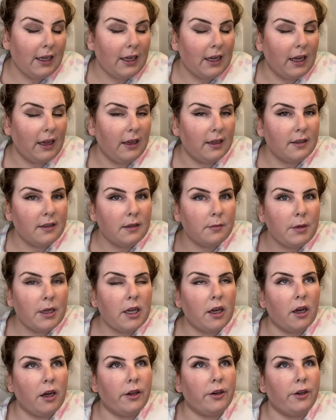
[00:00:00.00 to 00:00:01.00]
I listed my
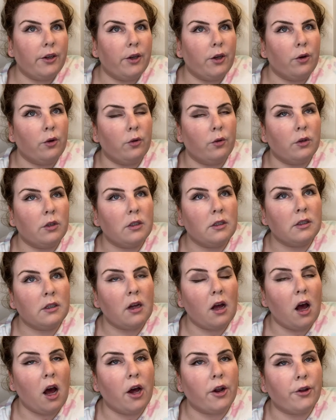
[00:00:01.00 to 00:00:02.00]
condo
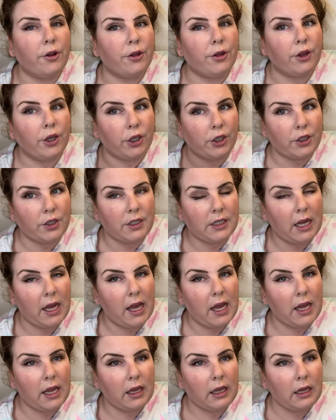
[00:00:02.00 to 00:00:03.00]
on a
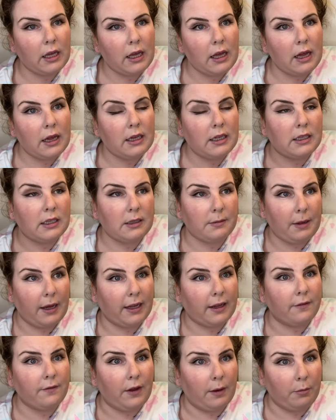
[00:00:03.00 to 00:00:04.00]
Thursday. This is back
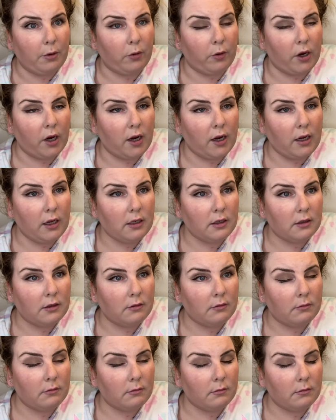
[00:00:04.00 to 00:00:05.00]
in February,
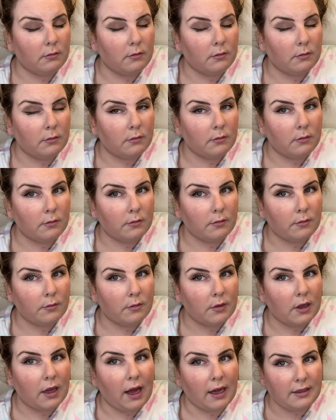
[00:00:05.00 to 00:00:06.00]

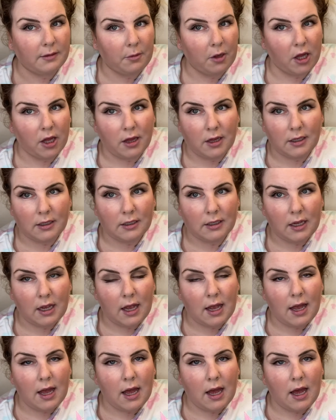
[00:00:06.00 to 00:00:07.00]
last month.
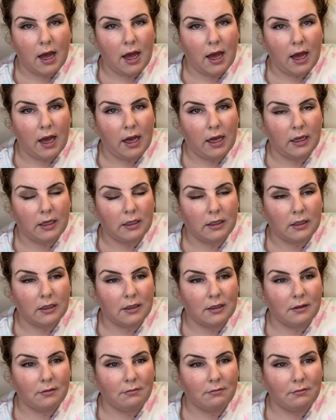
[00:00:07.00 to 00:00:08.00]
And
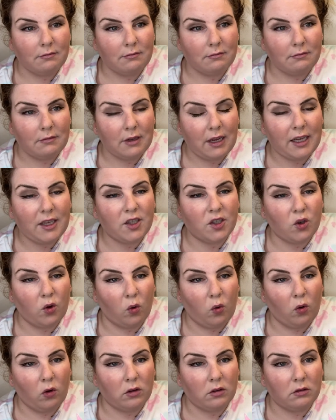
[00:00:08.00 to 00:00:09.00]
it
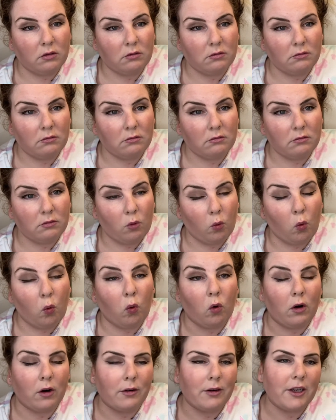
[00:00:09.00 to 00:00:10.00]
sold,
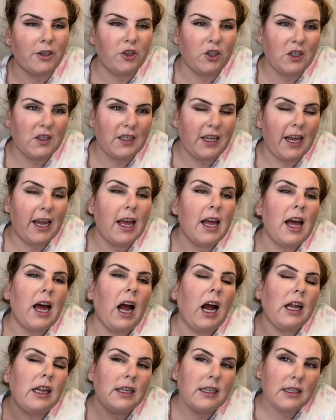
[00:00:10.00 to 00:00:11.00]
or I shouldn't say,
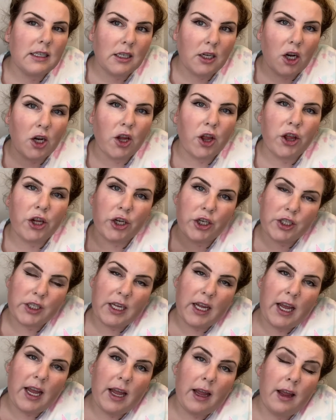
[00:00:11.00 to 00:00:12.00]
I listed it on a
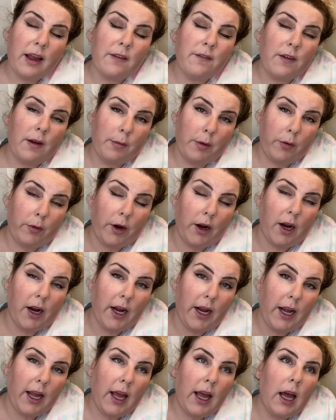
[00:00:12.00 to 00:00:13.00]
Thursday in
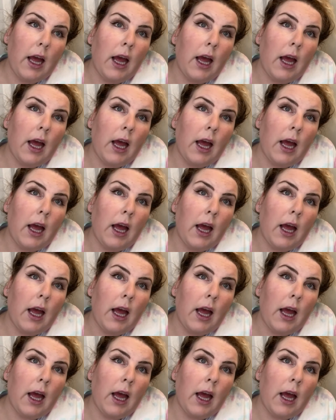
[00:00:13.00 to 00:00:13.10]
February.